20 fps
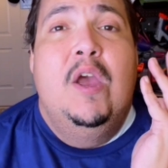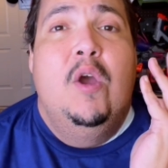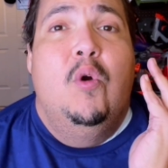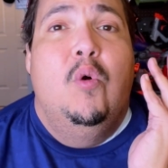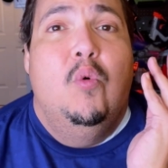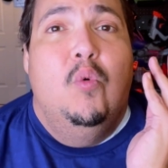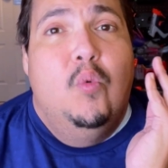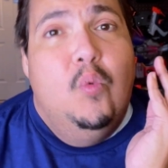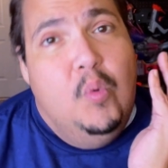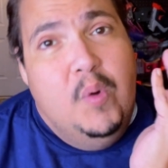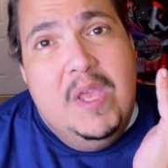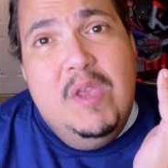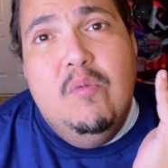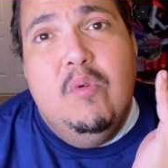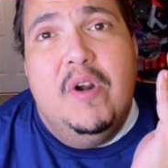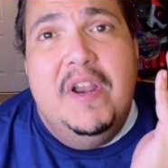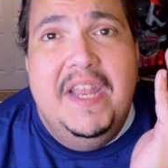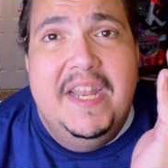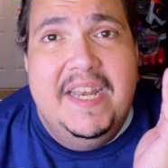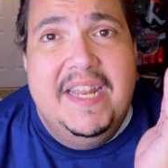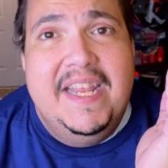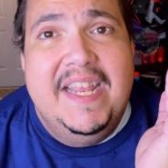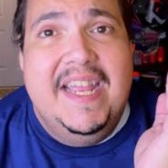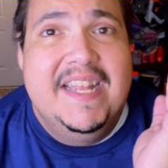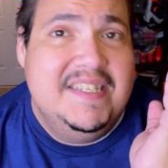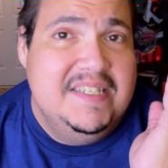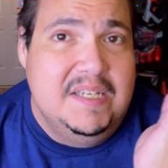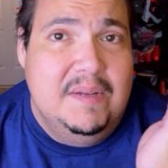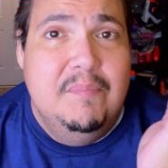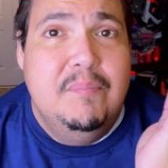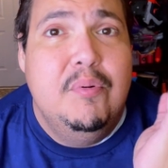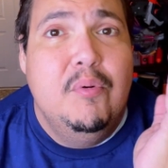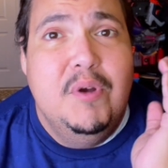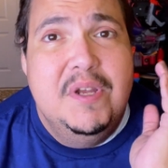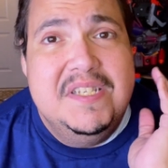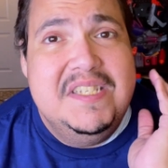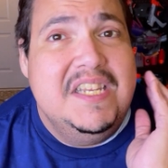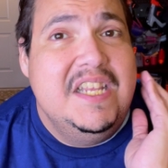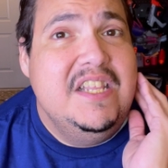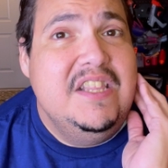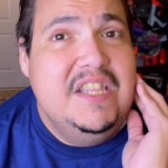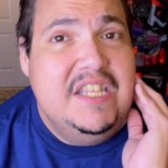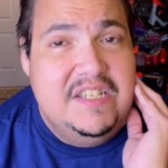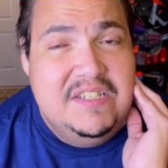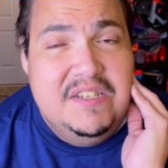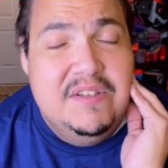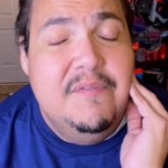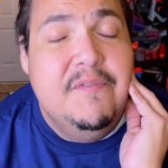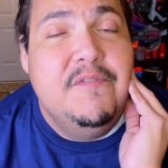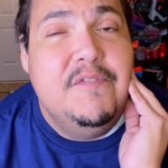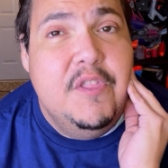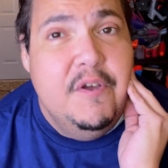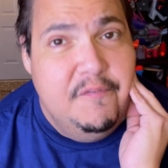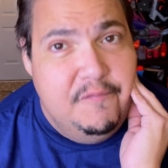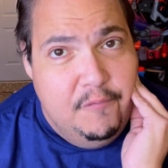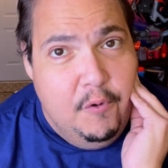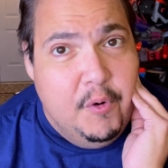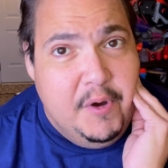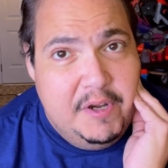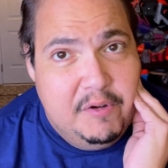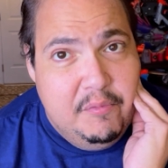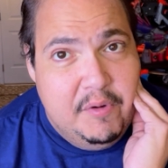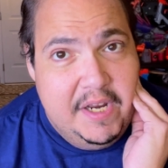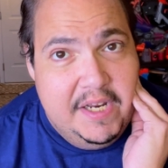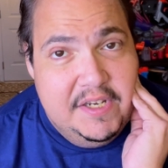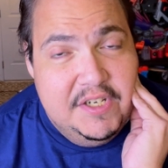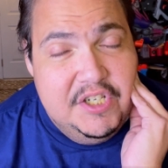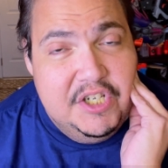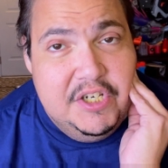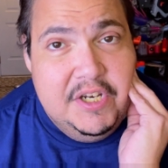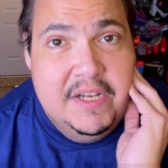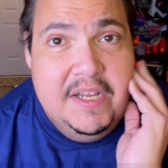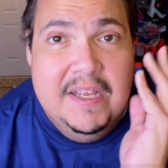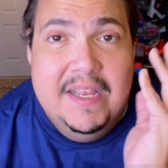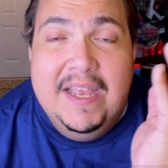We were hitting at some points in the 40 range.